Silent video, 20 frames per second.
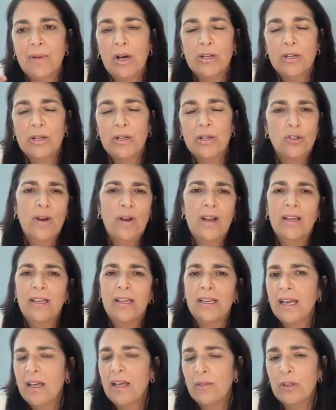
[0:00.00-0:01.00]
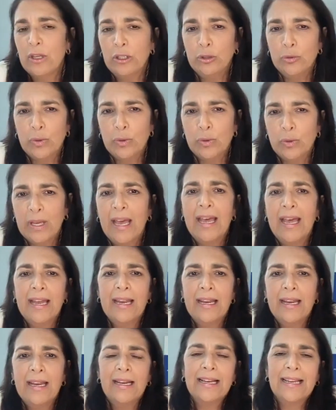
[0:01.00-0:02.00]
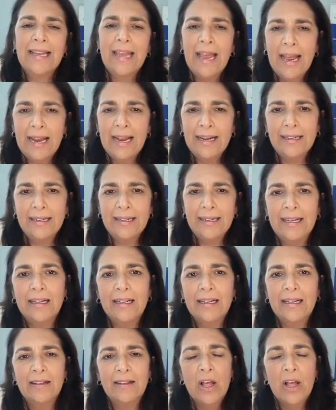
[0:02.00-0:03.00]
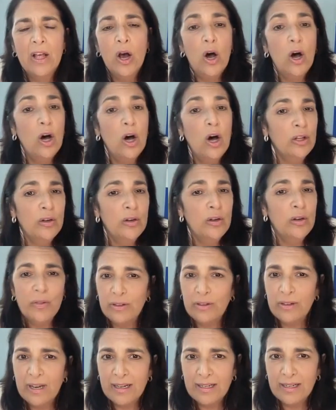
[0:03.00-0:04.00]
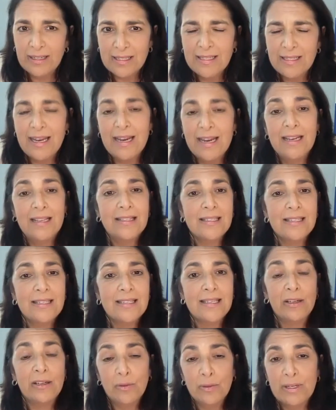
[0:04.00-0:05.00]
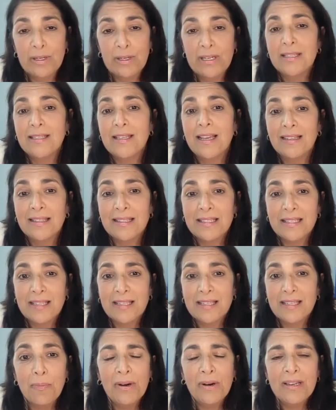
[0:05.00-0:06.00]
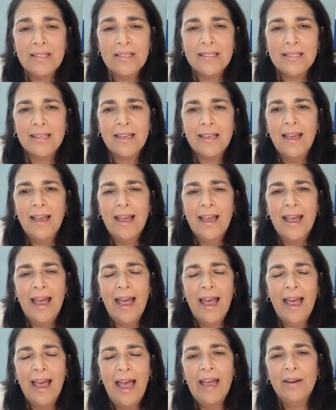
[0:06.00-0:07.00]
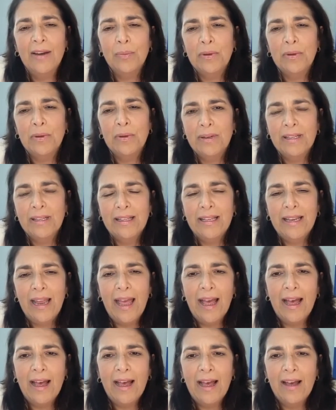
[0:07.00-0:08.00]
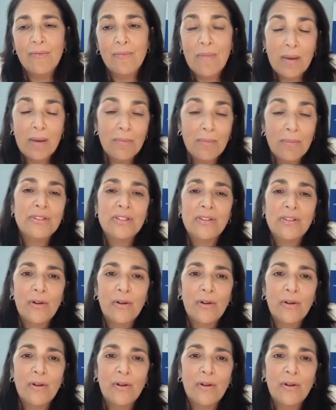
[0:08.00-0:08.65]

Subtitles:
Australia, the UK, Canada, all over the United States, in Greece and in Cyprus. And we really have members